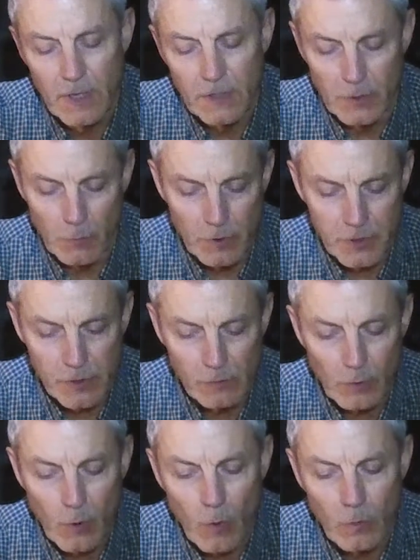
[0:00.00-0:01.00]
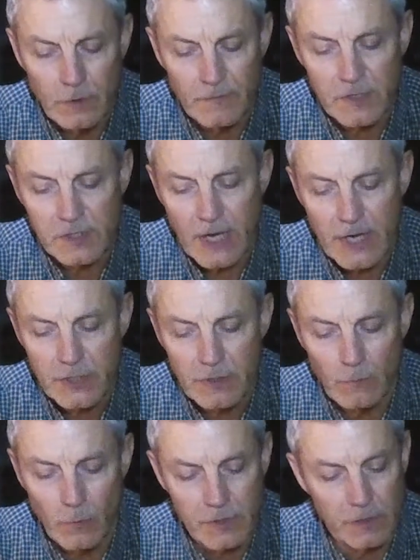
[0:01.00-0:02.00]
The original goal of the
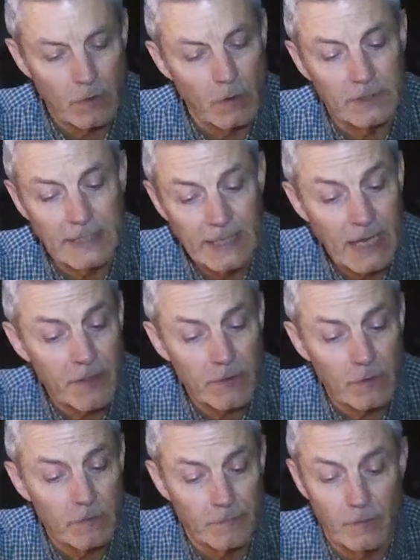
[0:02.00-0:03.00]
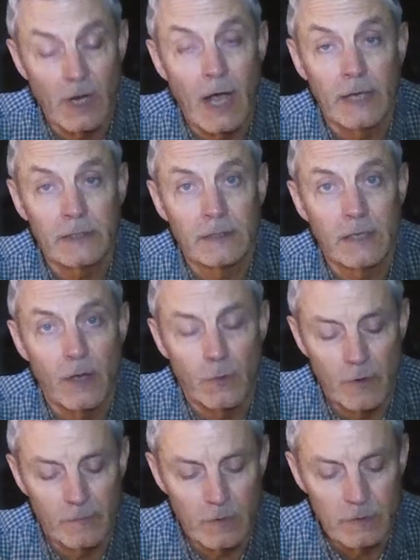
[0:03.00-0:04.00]
station wasn't altogether forgotten,
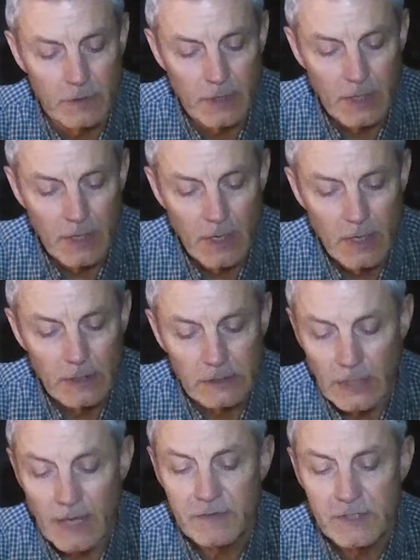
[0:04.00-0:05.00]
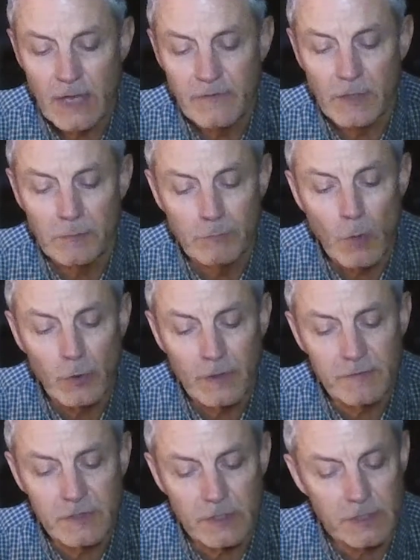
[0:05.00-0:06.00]
however. Life-saving
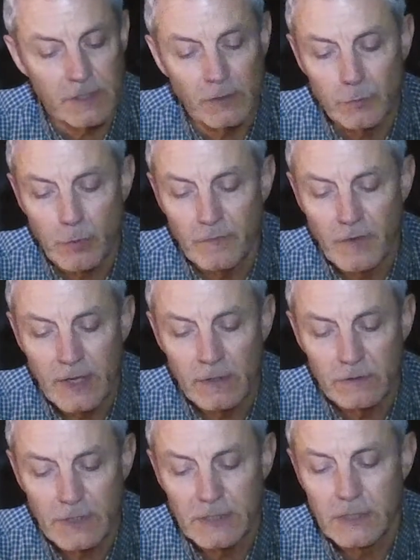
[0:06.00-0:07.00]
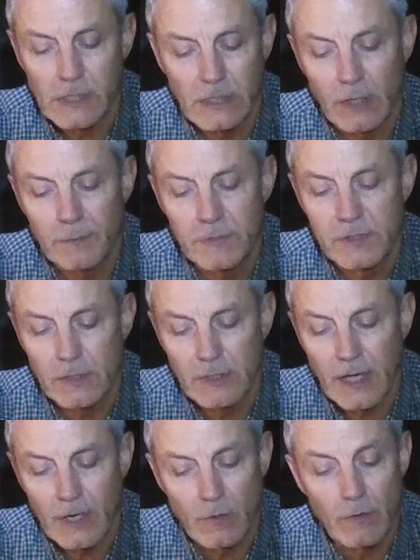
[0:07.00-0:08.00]
motifs still prevailed in the club's
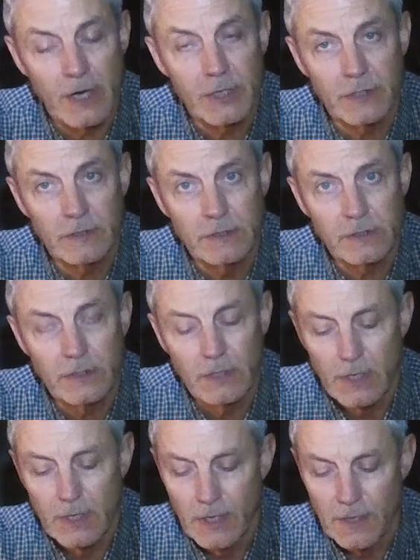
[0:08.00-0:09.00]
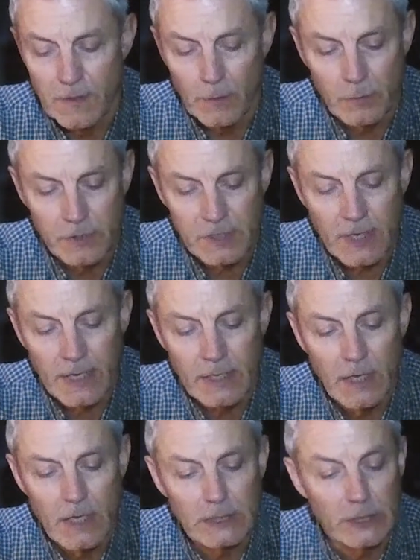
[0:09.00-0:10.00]
decorations. There was a
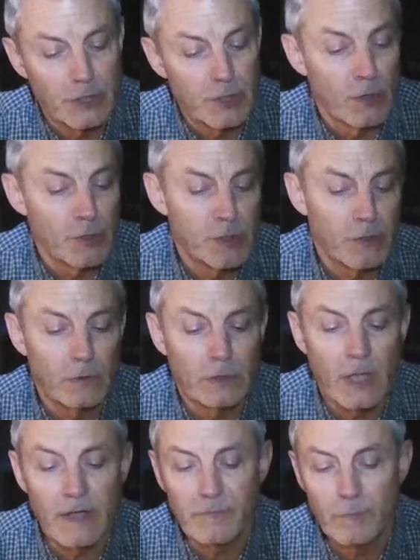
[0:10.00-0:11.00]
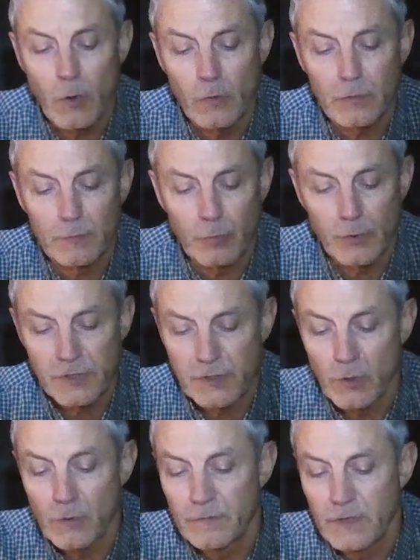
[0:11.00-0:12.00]
liturgical lifeboat
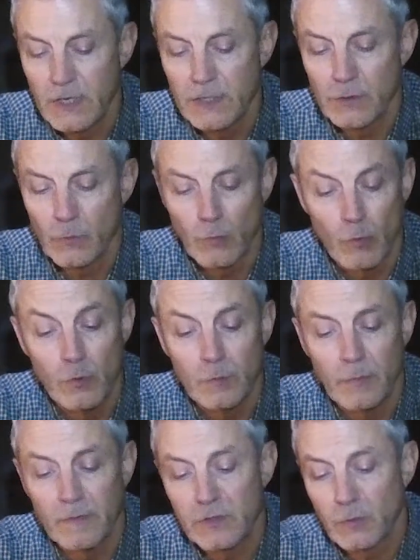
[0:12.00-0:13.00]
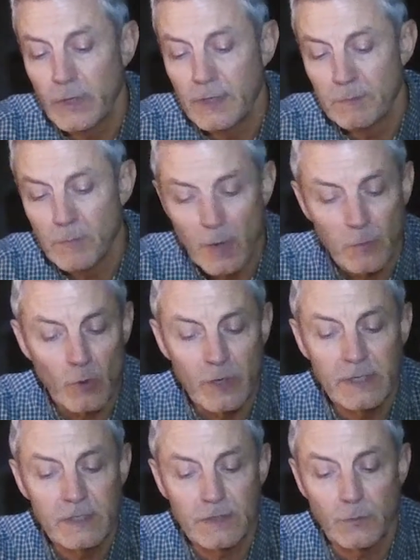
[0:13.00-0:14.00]
preserved in the Room of Sweet
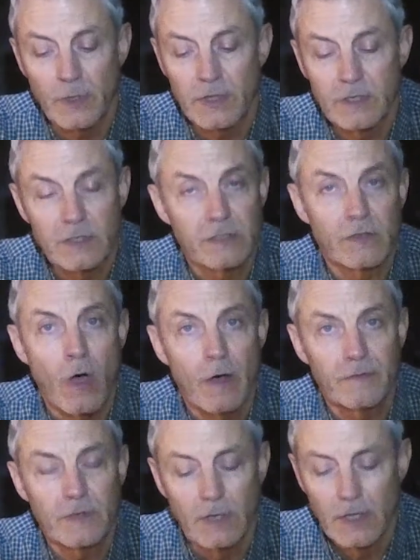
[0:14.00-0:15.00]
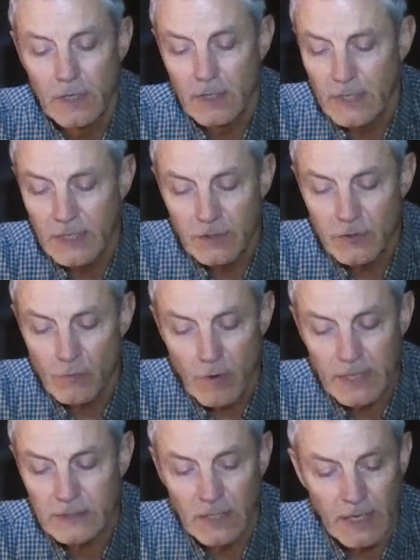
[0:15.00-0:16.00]
Memories with soft,
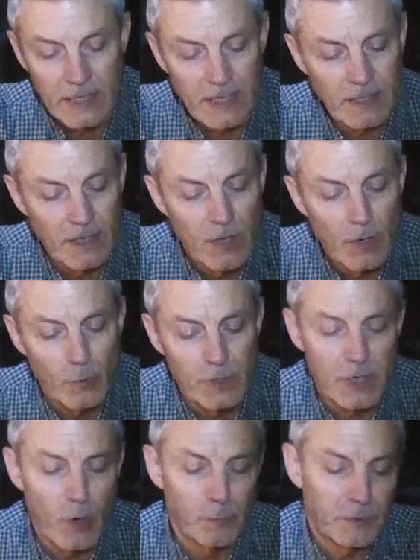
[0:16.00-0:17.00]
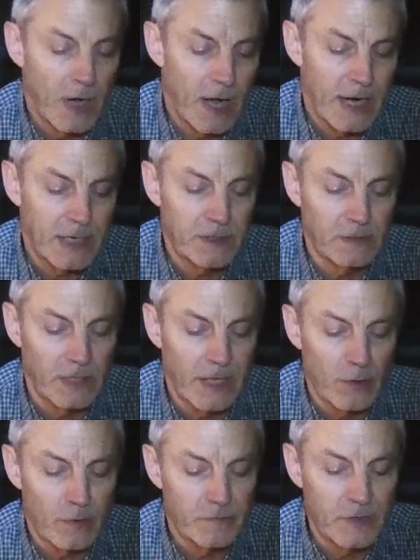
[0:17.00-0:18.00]
indirect lighting, which helped hide the
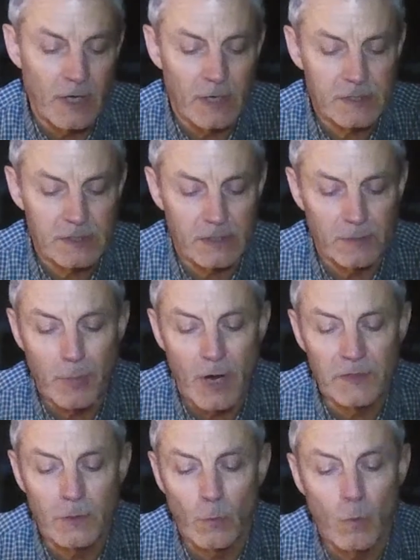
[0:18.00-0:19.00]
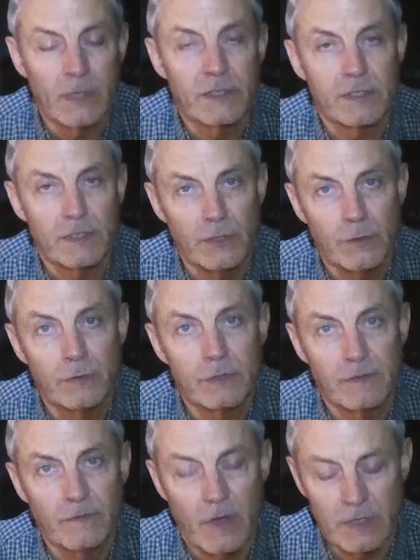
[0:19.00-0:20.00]
layer of dust upon the
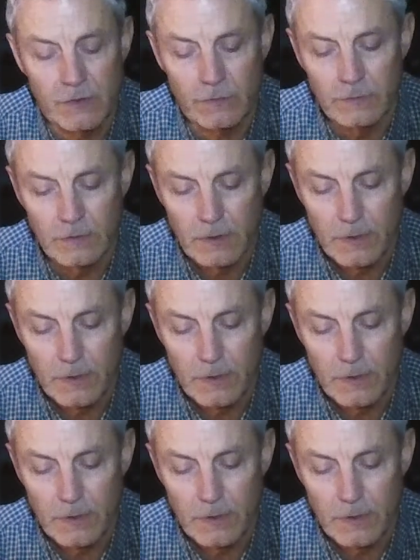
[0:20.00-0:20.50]
once-used vessel.